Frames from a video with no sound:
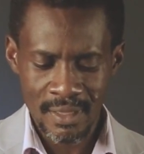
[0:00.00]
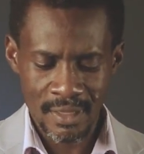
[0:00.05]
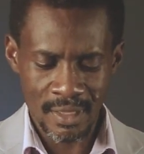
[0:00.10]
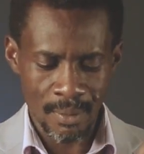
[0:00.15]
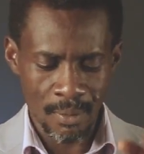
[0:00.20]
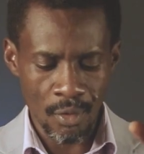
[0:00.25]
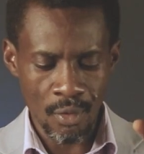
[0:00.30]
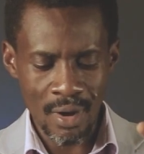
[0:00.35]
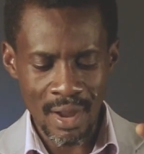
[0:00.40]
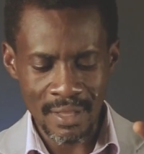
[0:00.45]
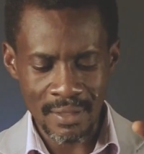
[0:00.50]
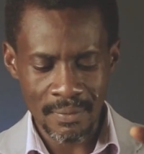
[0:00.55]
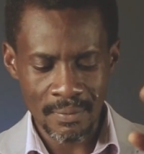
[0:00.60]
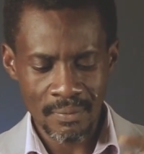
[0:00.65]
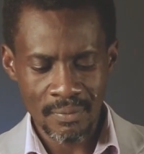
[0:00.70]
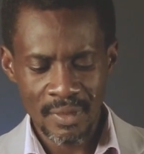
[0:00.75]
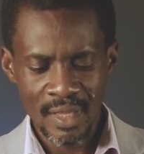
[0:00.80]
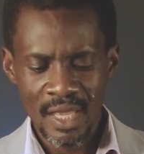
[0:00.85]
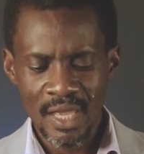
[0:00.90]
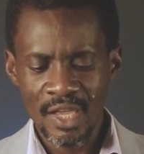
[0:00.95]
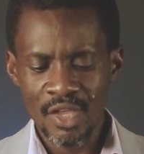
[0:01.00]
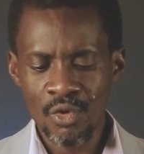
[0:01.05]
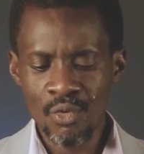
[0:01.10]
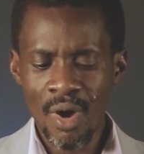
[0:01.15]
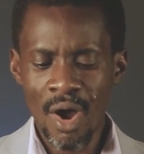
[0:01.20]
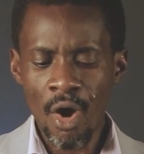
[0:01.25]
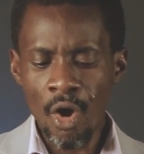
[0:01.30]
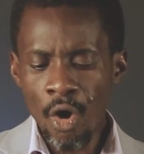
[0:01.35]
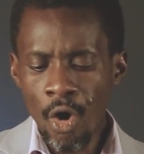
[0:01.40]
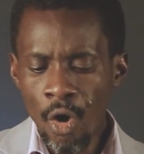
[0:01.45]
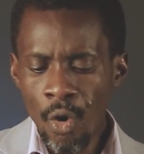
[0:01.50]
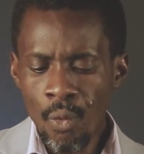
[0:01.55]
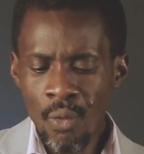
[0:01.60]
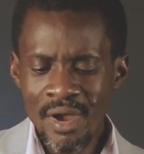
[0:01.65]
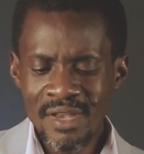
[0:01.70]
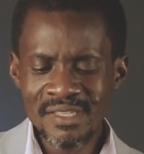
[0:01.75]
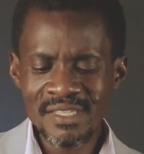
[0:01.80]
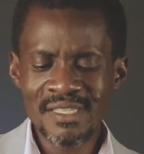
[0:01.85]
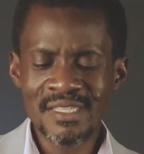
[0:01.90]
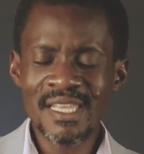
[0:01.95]
Number one, you are
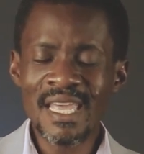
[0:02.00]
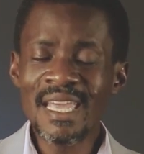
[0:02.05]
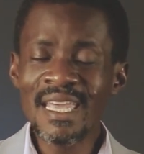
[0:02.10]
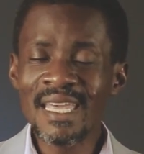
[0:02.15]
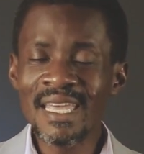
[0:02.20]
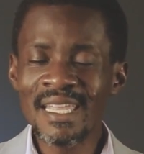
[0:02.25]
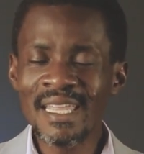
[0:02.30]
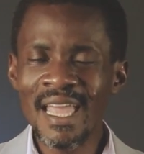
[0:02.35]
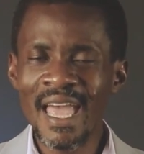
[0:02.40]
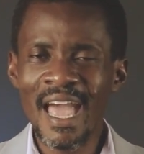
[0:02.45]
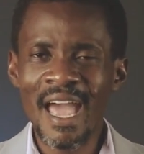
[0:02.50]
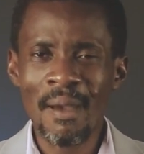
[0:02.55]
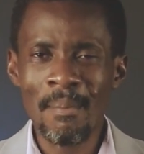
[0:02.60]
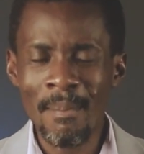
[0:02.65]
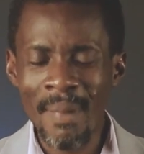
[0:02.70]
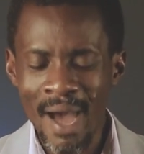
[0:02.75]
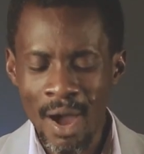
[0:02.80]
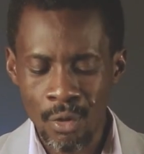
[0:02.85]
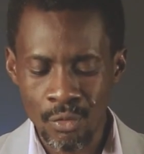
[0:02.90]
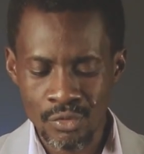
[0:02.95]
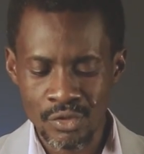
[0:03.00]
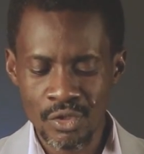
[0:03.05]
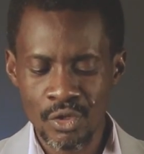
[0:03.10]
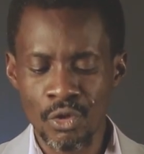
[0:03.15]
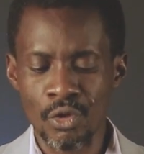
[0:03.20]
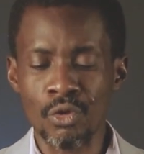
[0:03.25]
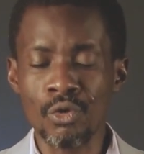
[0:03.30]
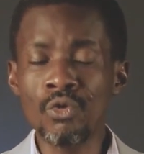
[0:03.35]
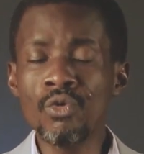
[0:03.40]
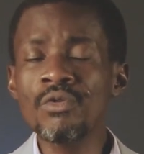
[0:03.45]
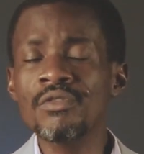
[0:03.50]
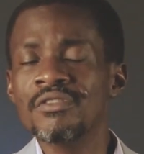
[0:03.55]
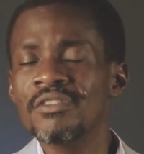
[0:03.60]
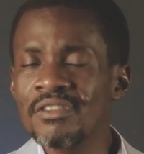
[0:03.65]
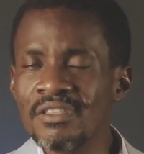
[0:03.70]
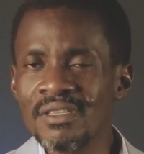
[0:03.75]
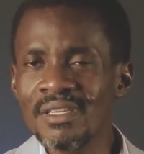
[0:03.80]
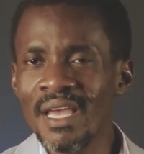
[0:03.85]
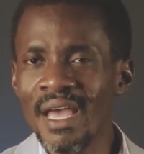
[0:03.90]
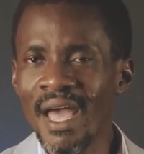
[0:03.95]
always thinking about
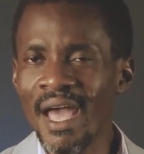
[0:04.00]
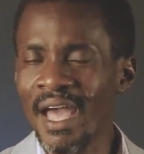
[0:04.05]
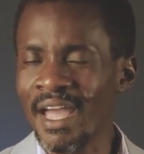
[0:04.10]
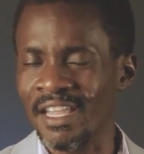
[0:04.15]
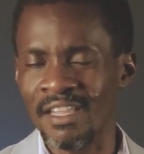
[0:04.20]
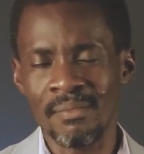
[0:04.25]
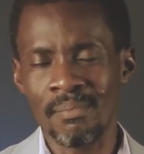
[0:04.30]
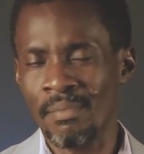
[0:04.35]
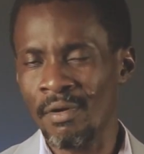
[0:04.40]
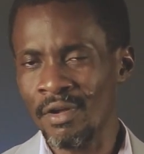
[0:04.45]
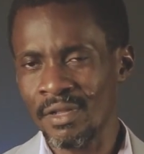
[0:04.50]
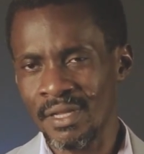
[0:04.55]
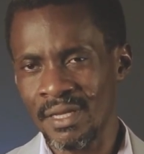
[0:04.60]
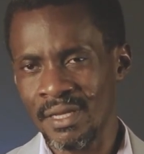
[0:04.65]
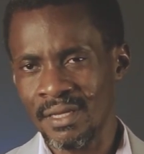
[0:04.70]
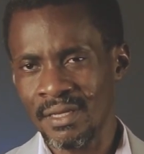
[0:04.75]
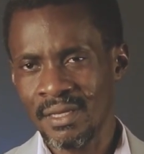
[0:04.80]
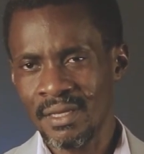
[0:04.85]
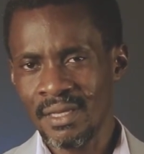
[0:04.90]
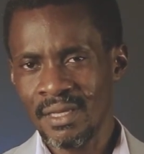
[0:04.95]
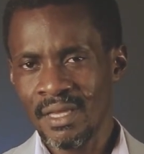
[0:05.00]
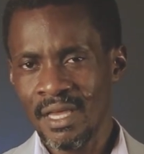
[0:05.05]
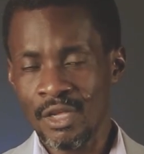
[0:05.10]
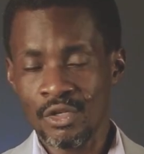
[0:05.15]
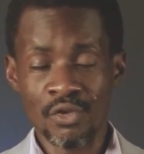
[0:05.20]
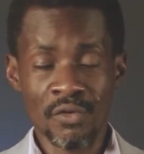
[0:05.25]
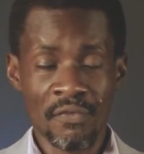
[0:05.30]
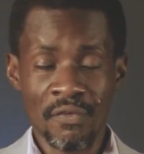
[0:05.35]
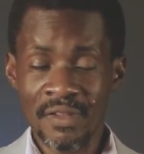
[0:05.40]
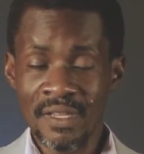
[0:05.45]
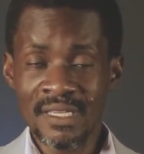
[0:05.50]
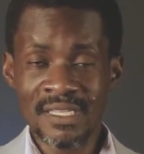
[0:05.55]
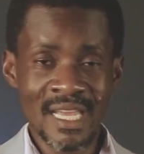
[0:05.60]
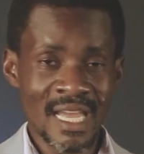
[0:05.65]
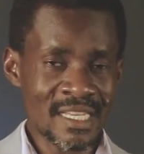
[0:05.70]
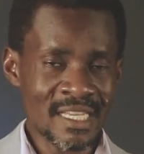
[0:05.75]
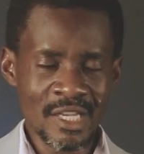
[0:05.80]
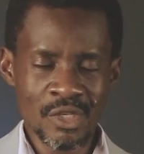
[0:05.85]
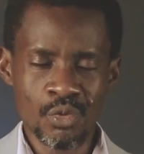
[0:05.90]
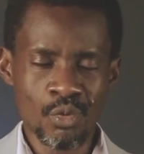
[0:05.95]
looks and body. And so for this,
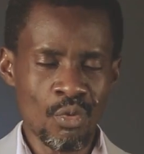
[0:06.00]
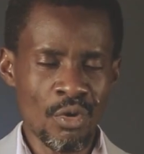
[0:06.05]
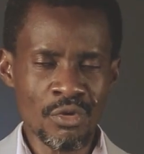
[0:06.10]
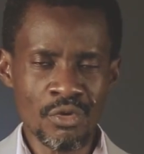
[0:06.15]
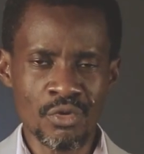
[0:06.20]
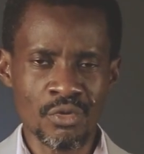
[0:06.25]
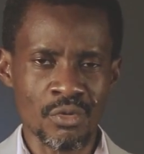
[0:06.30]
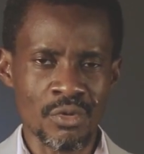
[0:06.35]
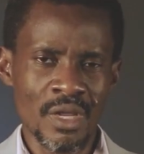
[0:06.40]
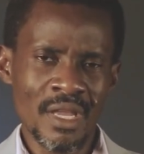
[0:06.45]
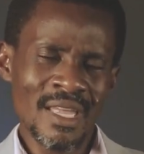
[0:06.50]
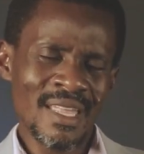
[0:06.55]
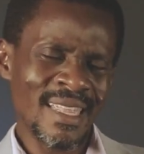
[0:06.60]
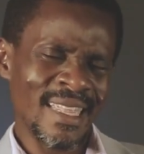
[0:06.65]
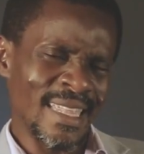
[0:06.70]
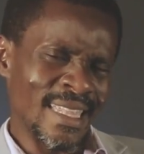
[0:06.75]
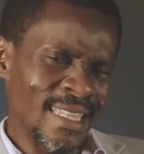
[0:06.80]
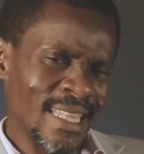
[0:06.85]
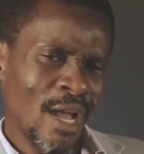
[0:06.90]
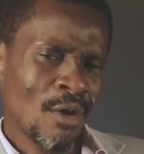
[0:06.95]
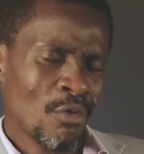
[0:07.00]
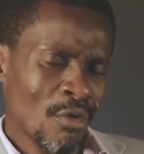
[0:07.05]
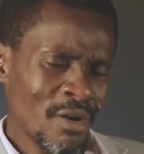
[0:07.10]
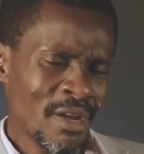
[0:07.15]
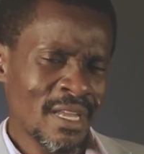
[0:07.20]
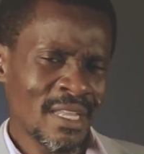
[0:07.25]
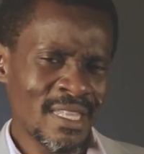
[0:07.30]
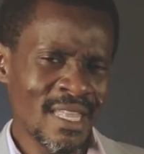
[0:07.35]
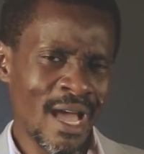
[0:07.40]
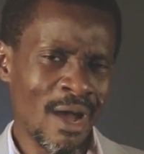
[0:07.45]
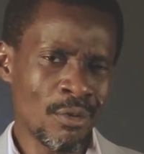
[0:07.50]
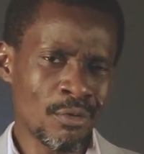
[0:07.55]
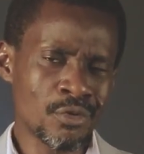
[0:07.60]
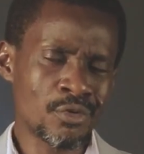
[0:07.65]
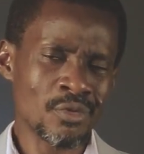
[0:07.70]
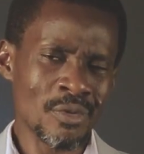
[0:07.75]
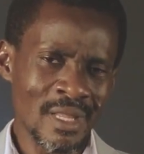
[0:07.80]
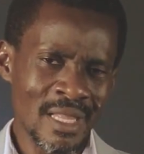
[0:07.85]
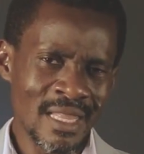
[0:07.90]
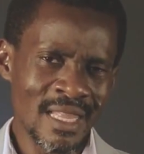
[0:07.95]
I just want to narrow it down
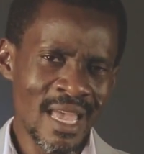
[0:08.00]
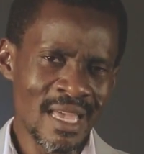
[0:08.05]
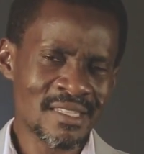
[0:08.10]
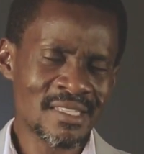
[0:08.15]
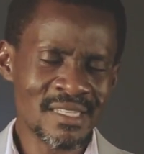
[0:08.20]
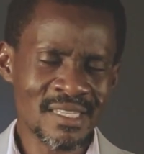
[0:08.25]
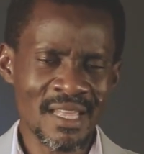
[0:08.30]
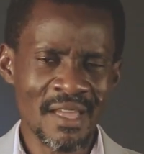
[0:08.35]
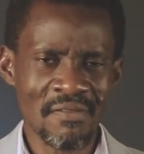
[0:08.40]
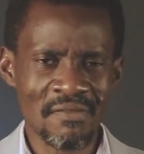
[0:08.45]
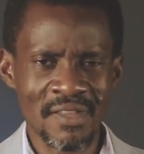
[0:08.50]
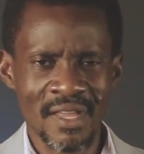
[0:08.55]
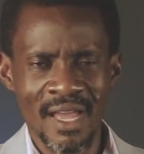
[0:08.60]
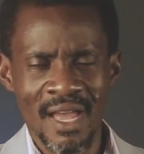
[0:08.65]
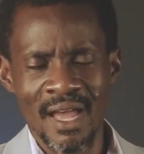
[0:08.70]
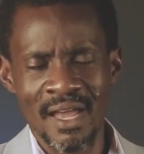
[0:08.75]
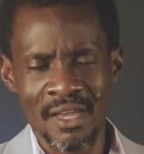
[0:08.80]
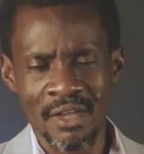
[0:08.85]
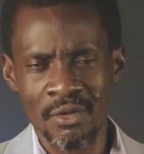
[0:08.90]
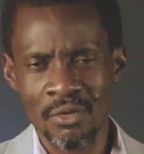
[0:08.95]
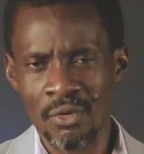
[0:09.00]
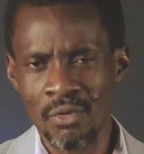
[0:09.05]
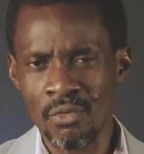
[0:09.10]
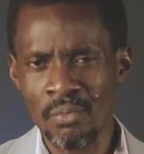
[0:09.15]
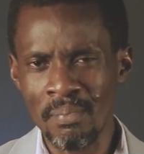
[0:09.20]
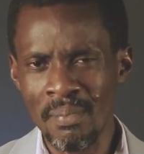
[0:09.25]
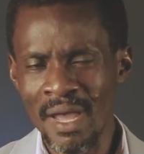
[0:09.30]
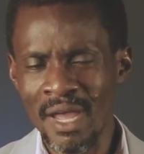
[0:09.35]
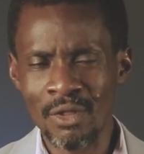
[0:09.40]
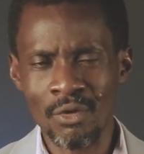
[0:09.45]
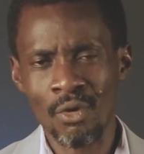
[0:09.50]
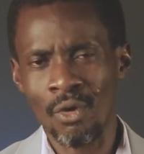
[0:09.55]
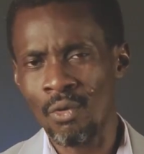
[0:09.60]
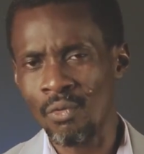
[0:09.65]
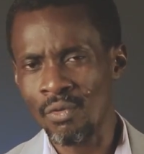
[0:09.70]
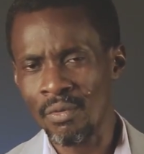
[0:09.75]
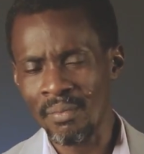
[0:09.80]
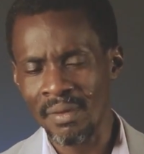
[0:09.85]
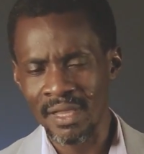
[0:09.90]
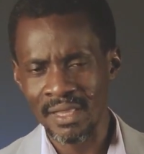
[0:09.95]
to lusting after, you know, men or
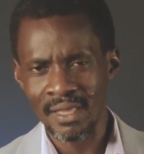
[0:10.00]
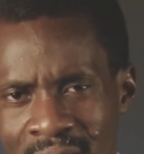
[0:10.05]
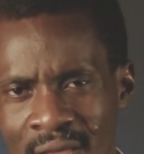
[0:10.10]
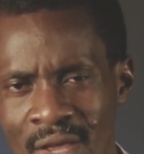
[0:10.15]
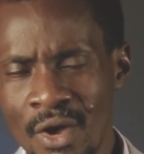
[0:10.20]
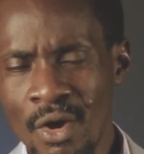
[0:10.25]
women.